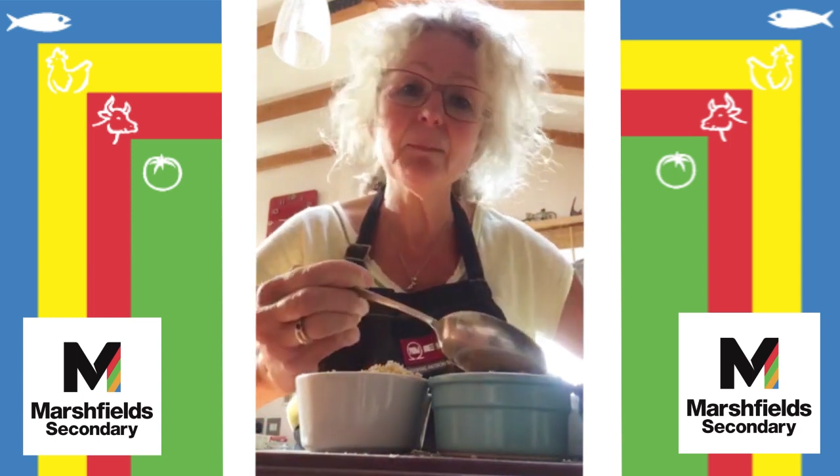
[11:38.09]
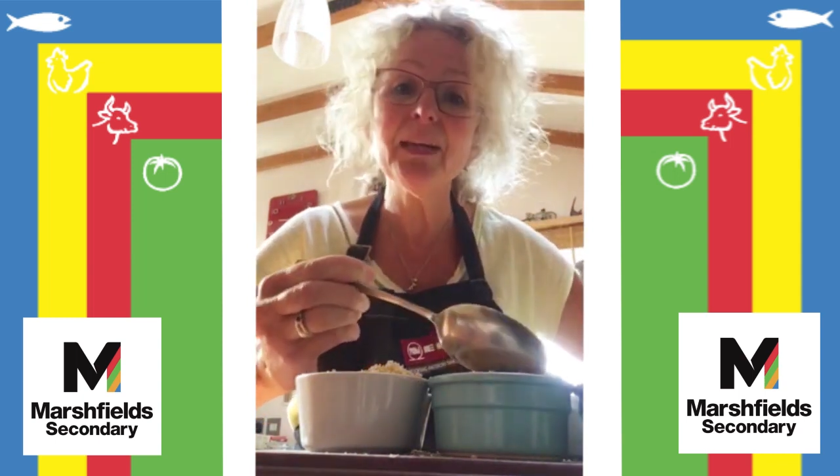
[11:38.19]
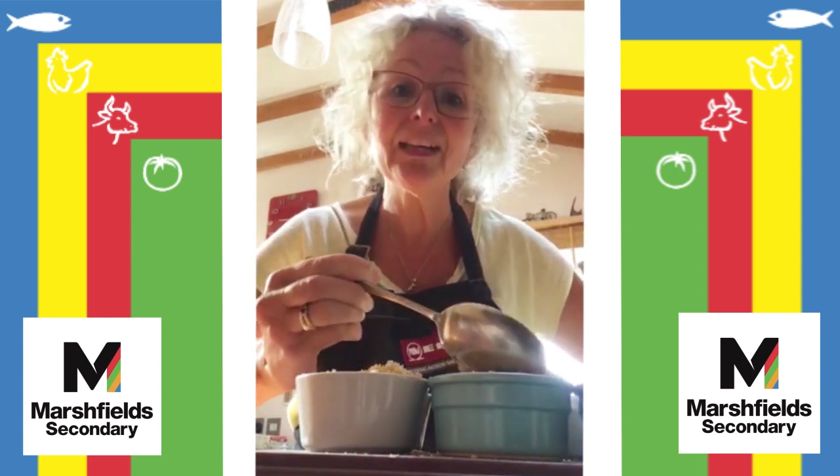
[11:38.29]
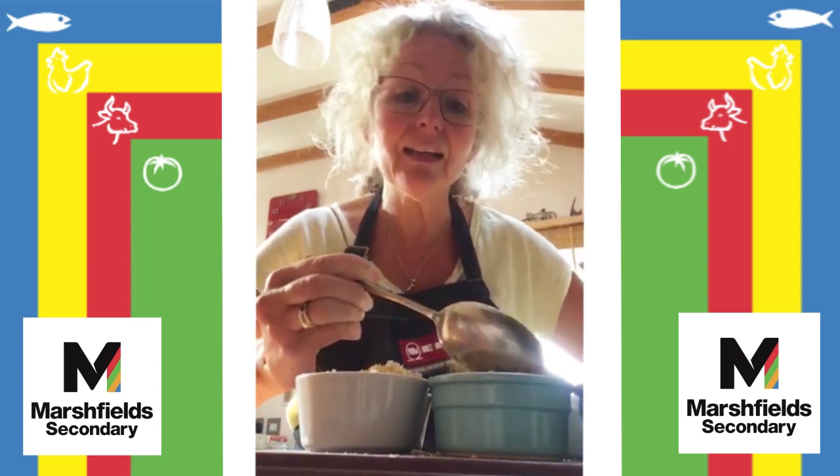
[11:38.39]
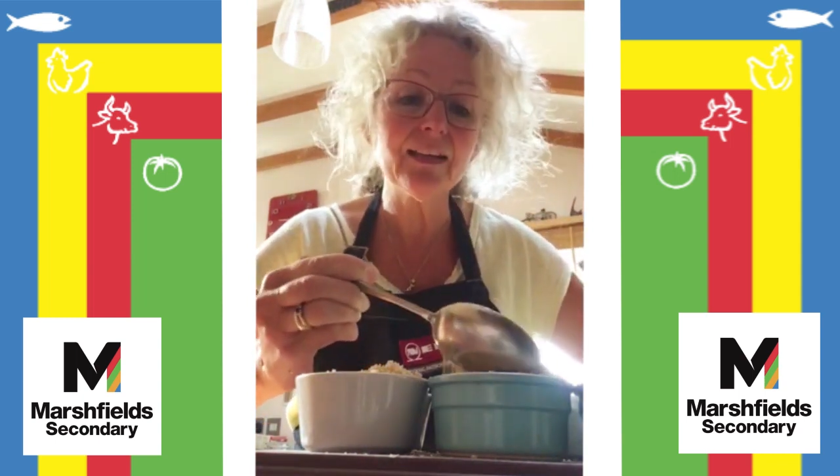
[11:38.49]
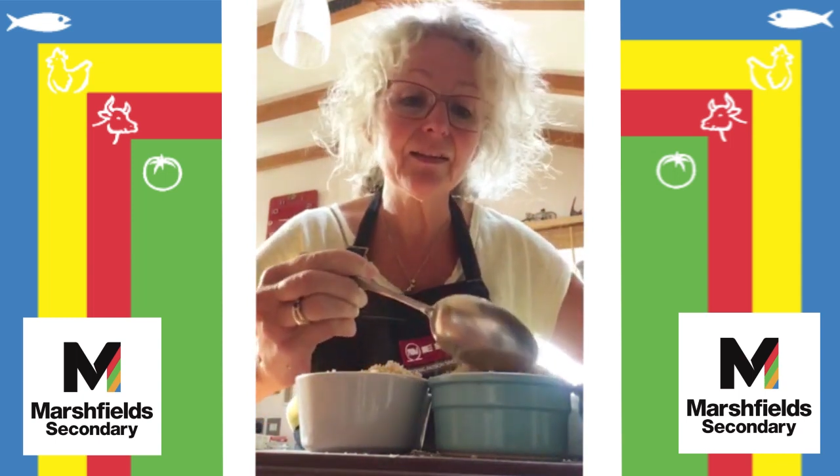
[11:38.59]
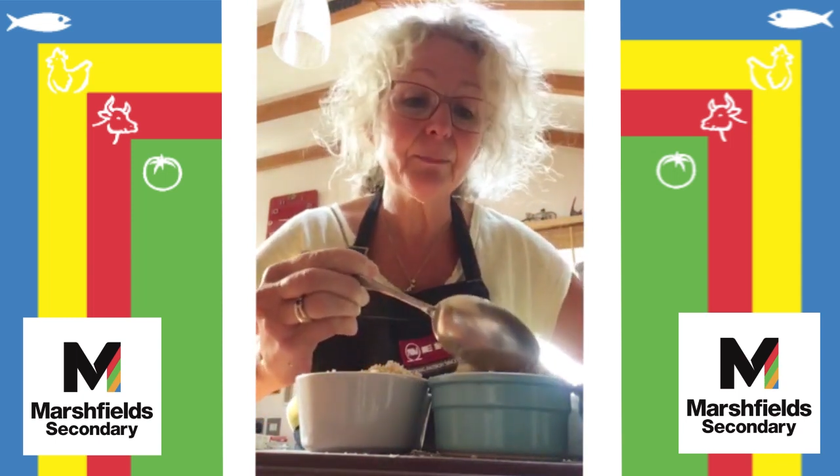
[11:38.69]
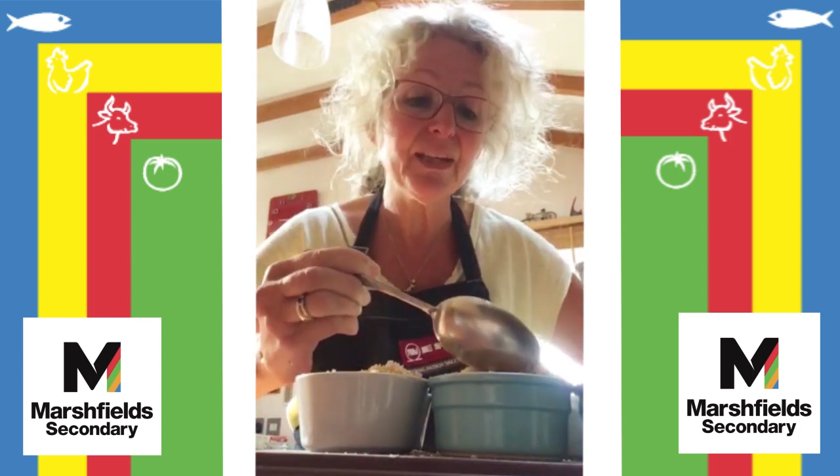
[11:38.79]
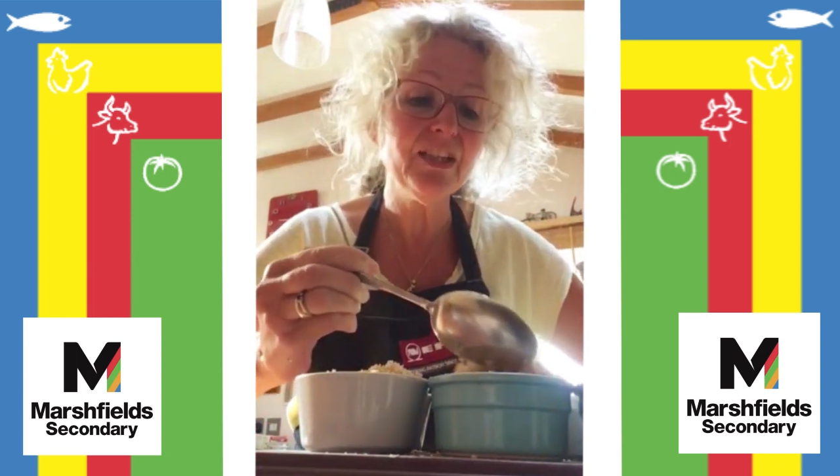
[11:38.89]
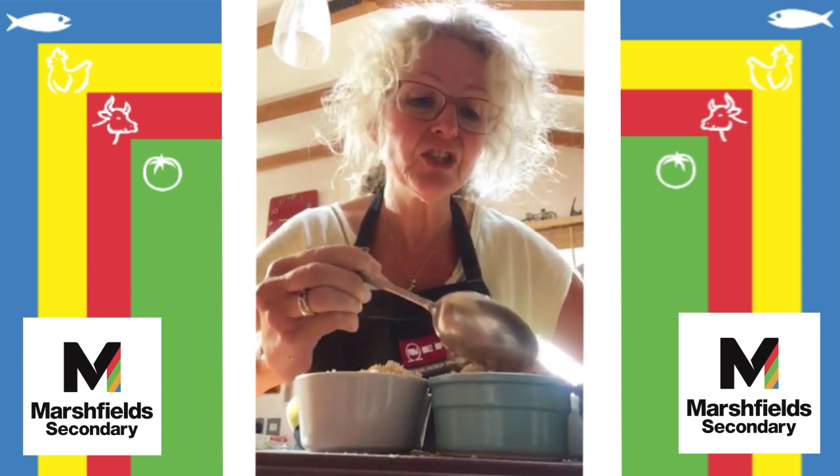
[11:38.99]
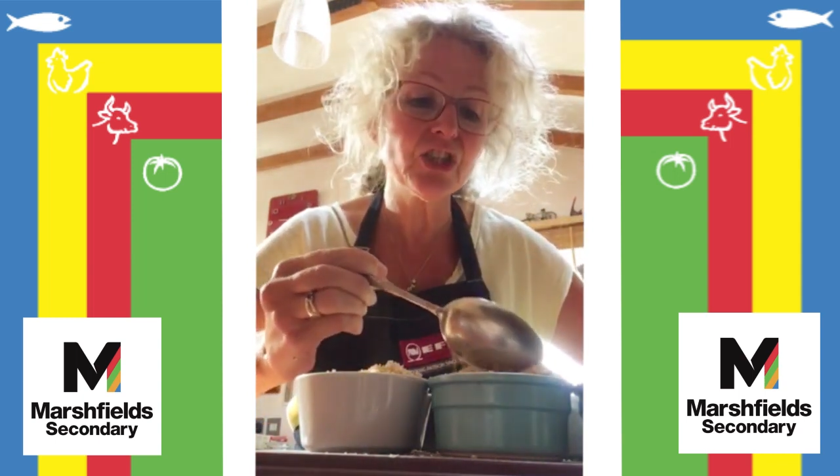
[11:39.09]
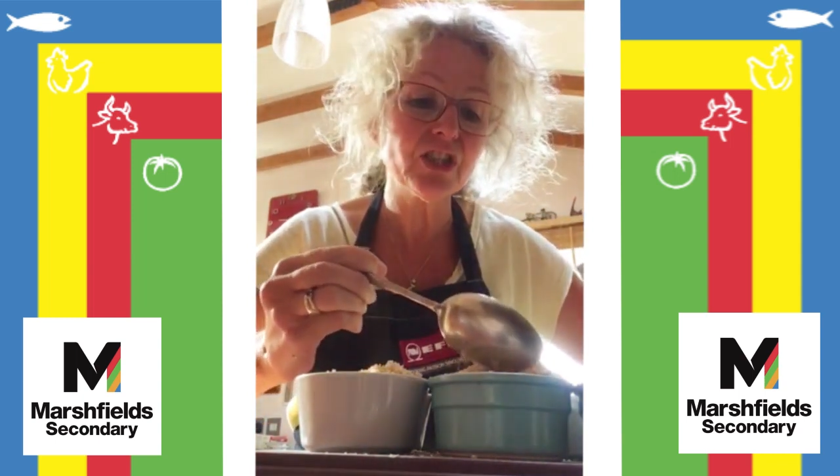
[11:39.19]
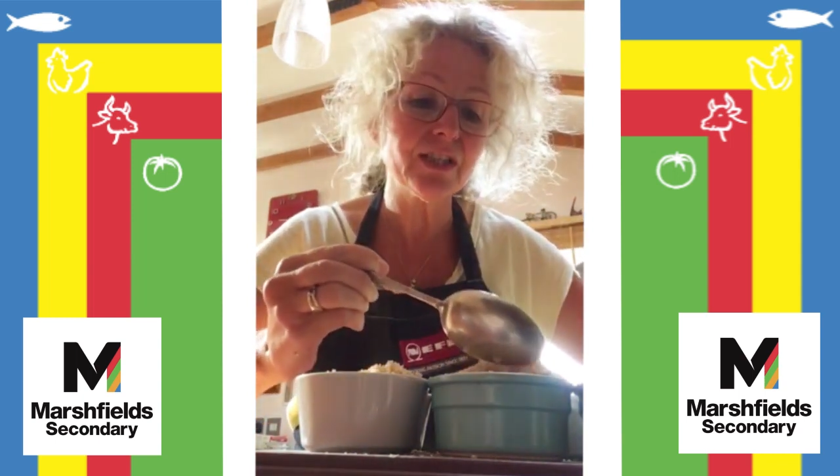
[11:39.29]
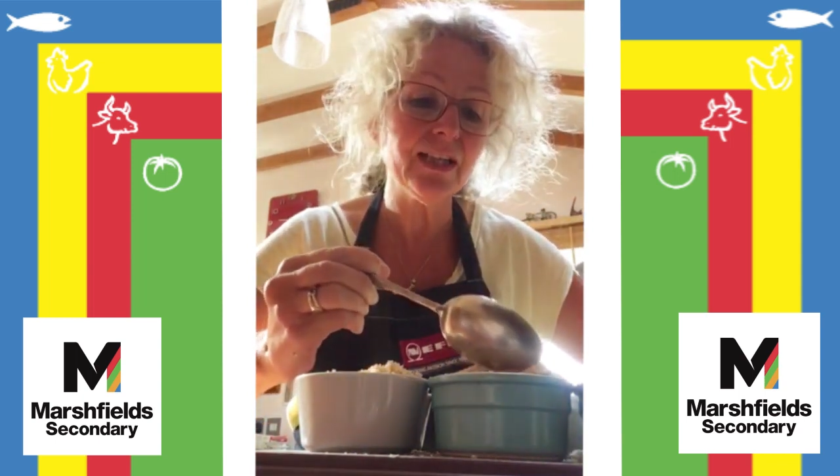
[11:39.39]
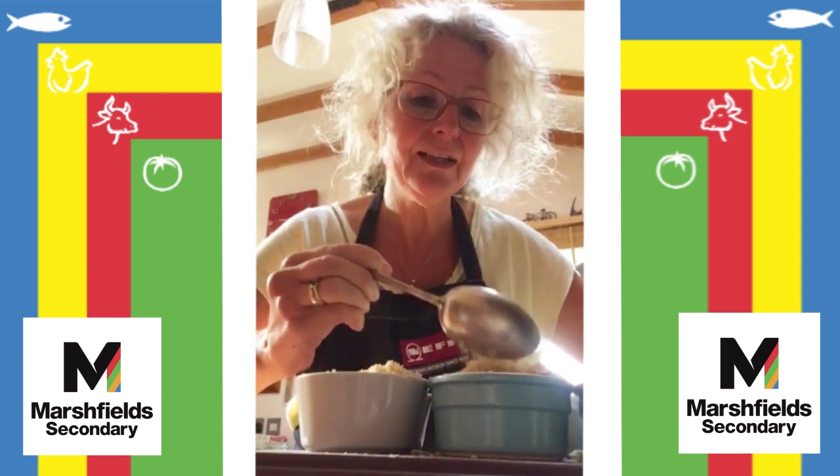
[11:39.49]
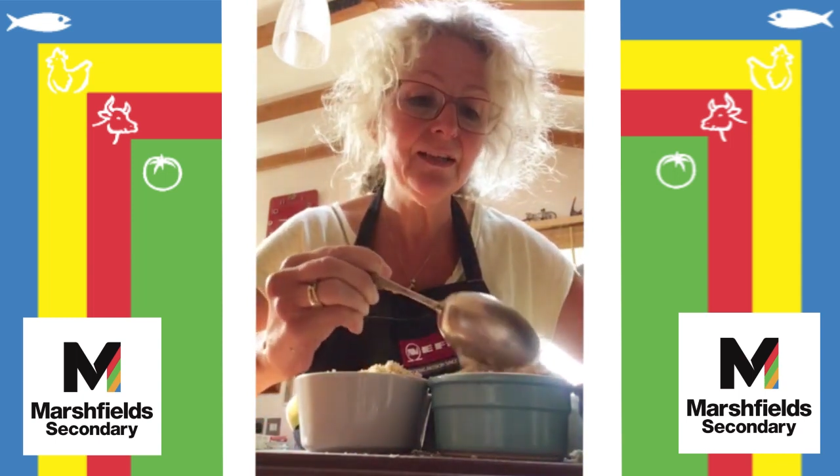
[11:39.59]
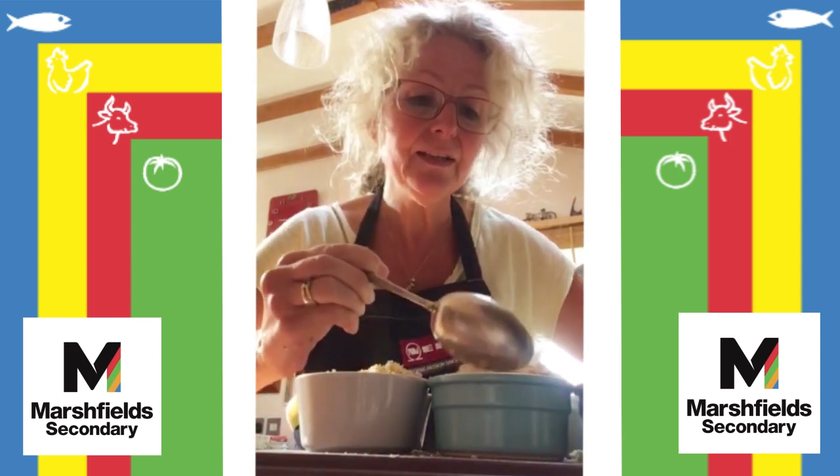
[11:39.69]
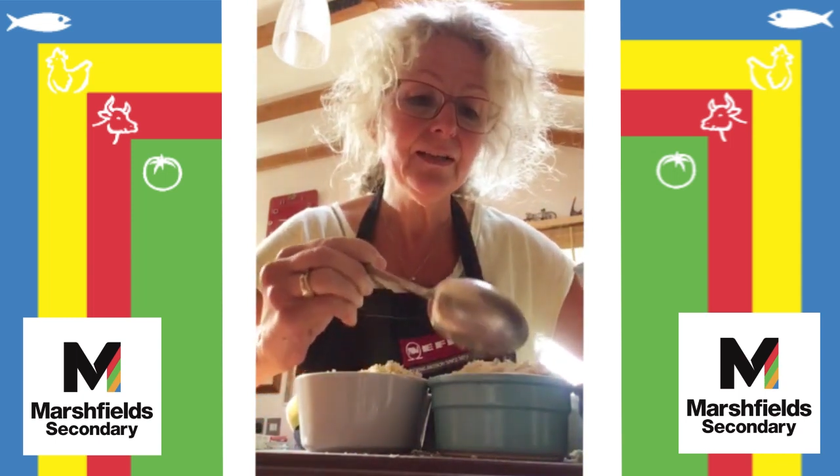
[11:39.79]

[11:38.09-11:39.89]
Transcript: bit like the beach today.